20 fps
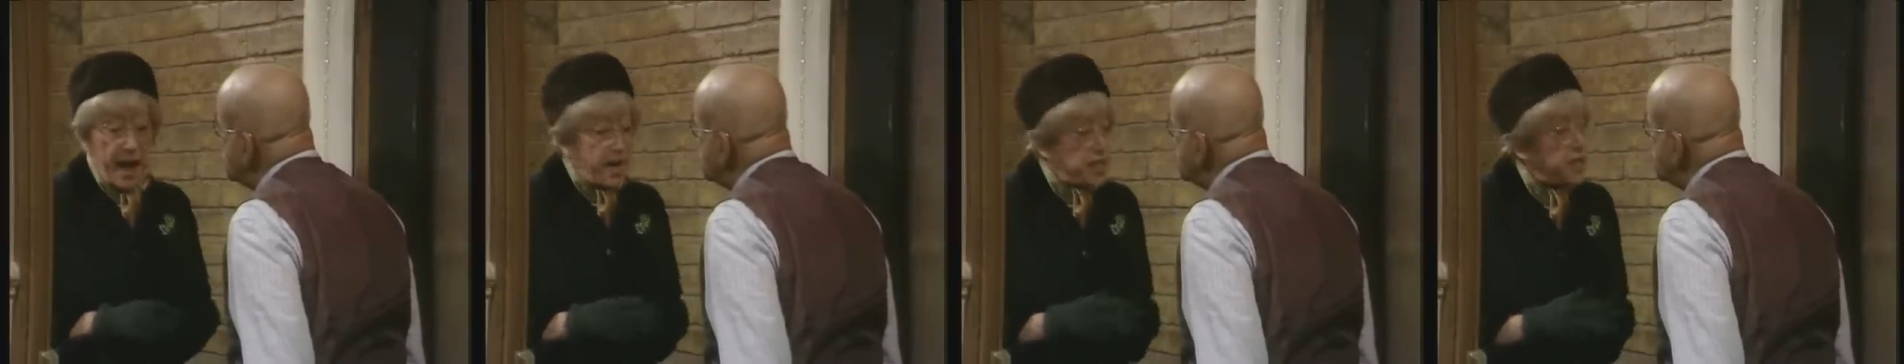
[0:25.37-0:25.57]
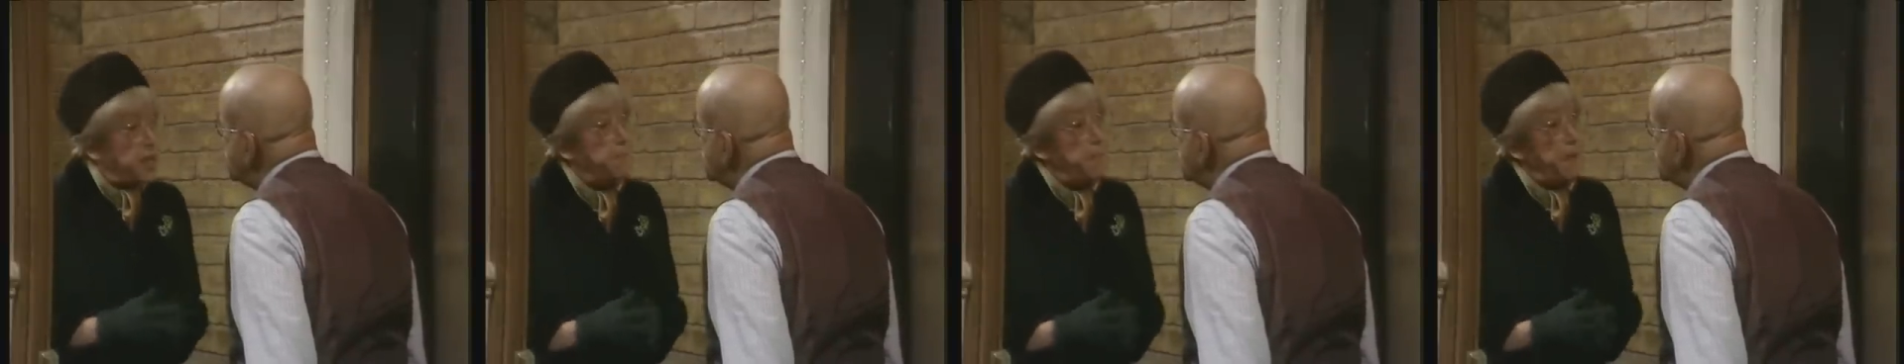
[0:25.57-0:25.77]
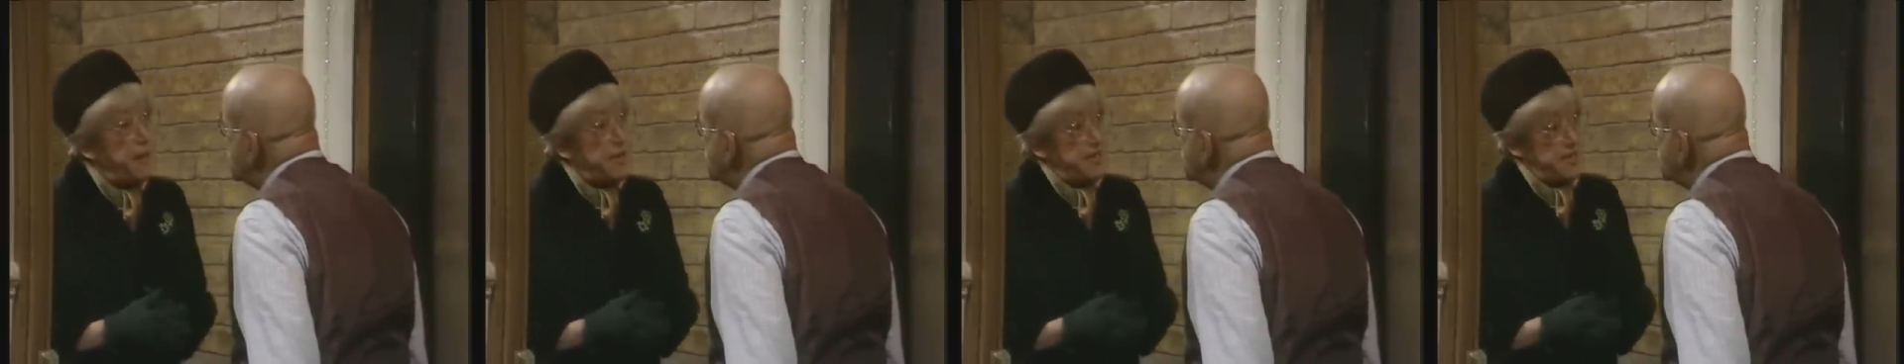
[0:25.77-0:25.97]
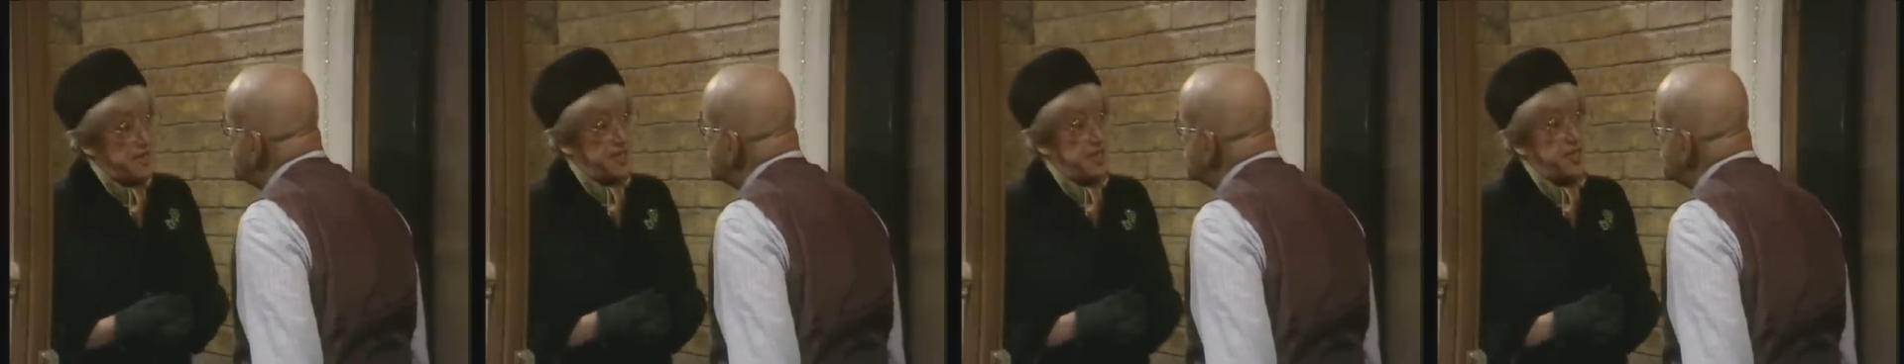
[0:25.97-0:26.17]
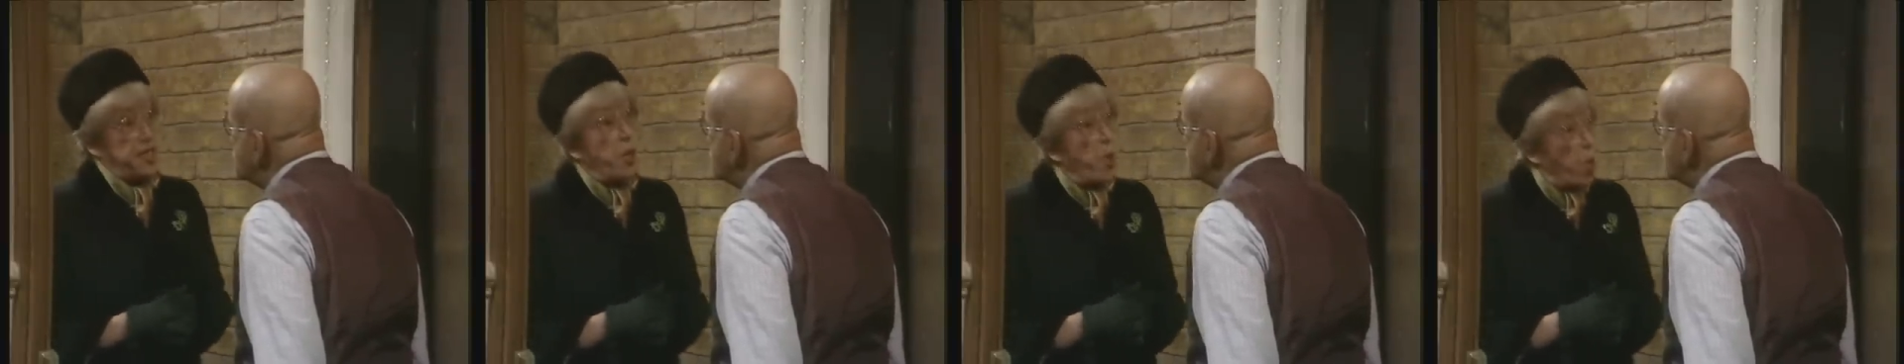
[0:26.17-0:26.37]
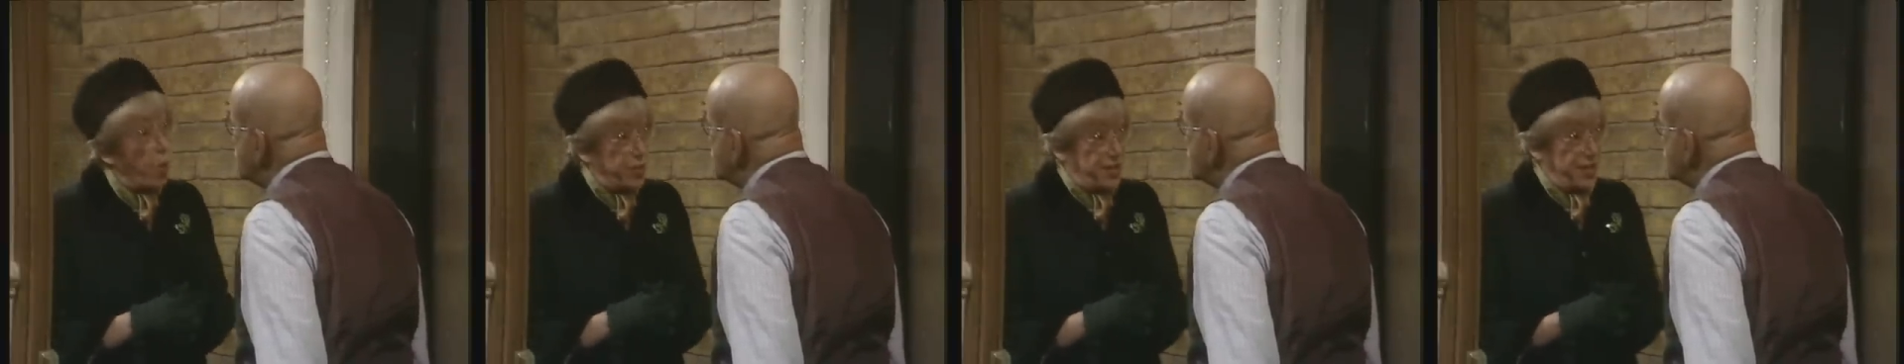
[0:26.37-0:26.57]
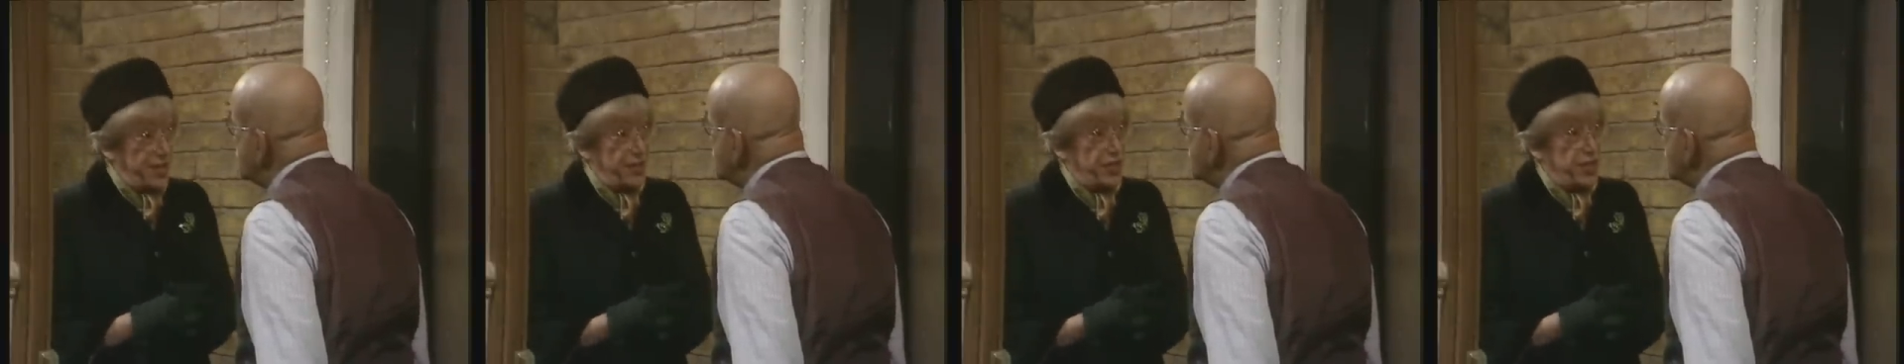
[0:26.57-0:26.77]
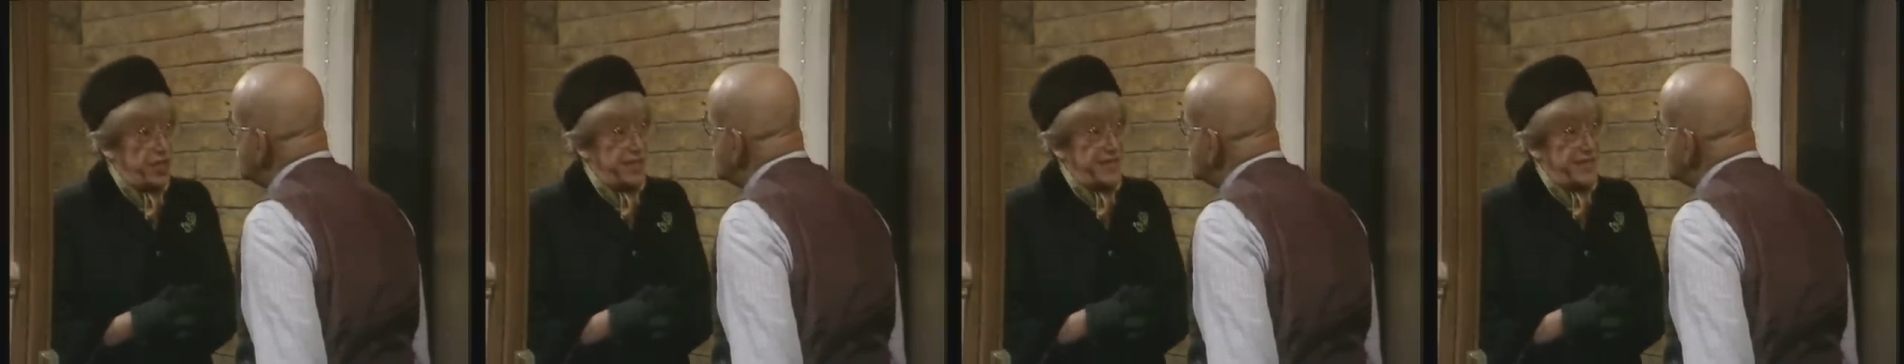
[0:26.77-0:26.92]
It's a bit sordid,